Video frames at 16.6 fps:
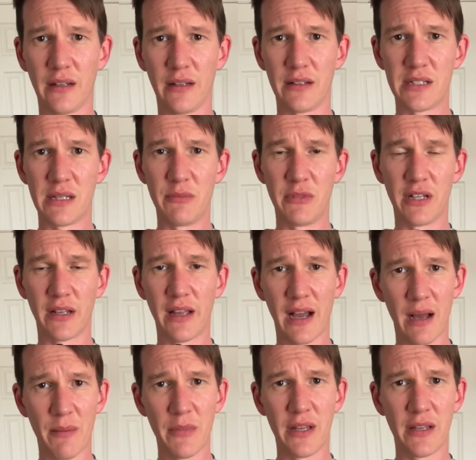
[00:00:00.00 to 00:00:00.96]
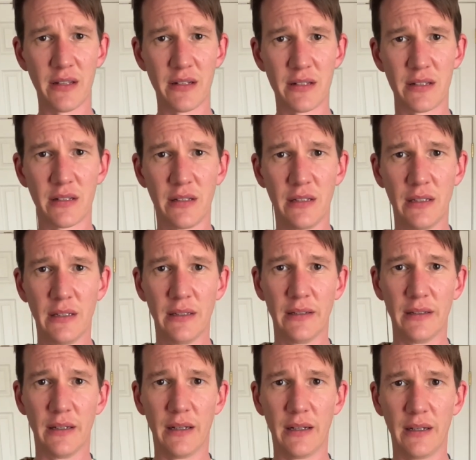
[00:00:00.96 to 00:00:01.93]
send me a comment,
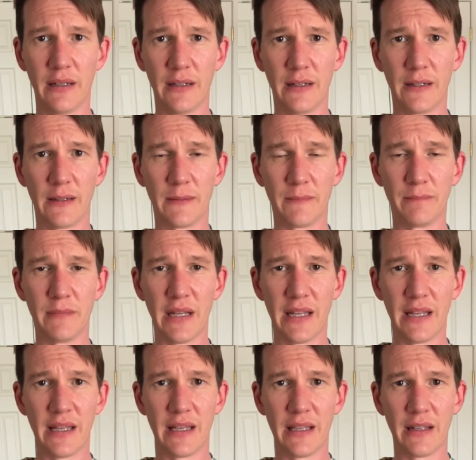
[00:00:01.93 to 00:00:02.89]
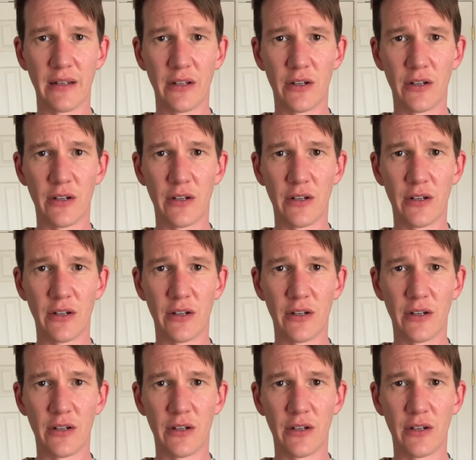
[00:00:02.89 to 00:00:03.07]
and